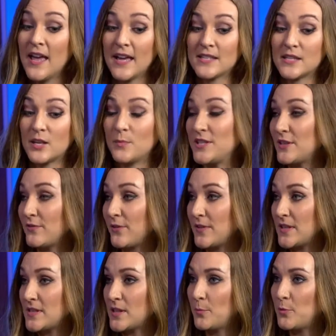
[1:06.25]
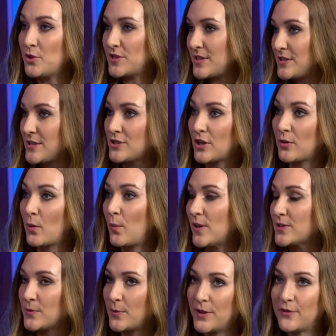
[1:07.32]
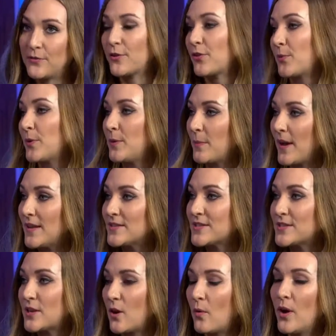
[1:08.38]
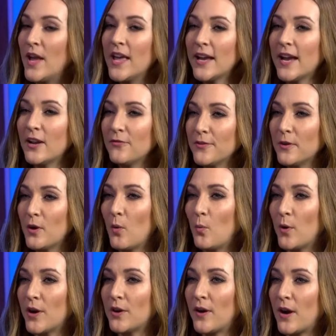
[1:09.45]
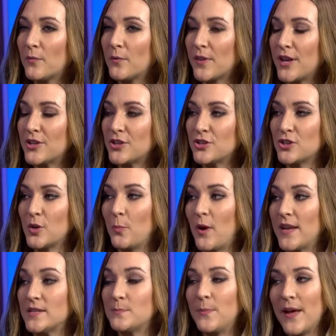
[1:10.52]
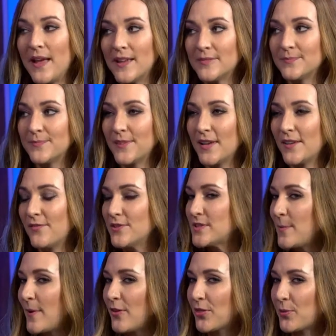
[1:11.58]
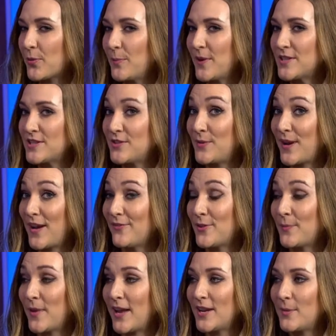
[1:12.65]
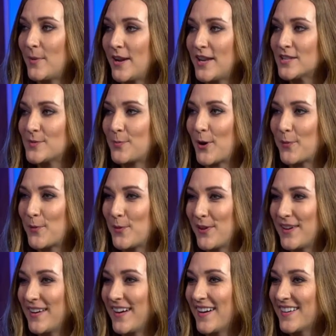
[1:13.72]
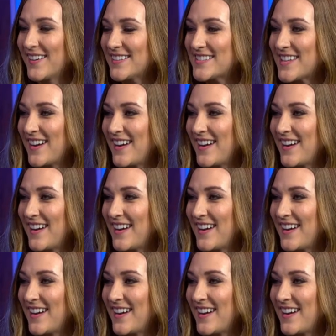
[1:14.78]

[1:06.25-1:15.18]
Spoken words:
It's going to be different than somebody who sees each other once a week for 3 months. So kind of figure out where you're at relationship-wise. But if it's about 3 months and you haven't met anybody, it's probably not a good